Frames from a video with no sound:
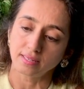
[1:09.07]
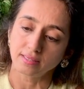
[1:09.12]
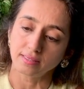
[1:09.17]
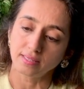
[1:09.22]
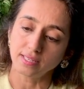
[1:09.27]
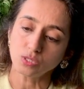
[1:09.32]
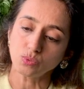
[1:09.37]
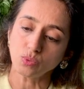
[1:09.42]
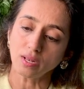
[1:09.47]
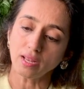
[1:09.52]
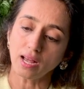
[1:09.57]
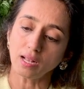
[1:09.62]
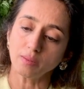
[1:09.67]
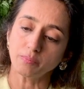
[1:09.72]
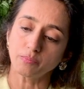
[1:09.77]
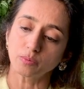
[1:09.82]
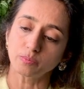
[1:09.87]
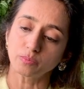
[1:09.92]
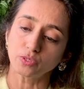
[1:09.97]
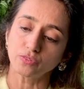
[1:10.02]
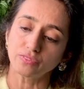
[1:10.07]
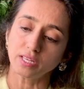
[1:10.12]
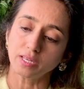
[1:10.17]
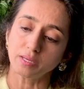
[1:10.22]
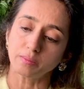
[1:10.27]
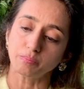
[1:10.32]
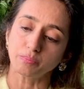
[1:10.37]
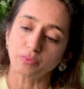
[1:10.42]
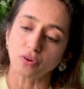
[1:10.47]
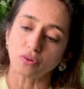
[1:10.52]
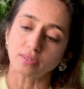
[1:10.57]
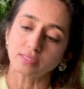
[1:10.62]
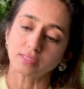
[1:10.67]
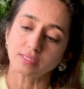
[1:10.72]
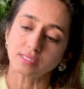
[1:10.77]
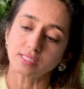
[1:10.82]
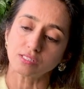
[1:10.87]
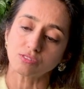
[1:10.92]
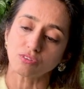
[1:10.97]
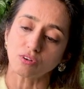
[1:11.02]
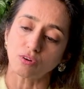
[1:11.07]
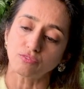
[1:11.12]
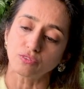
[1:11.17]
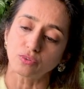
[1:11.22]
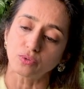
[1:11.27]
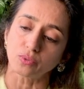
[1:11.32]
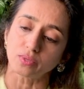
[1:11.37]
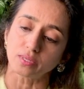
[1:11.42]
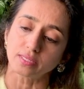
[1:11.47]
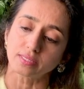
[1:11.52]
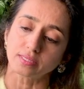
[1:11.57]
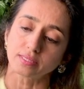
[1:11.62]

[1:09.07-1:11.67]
This will help remove the impurities of gold.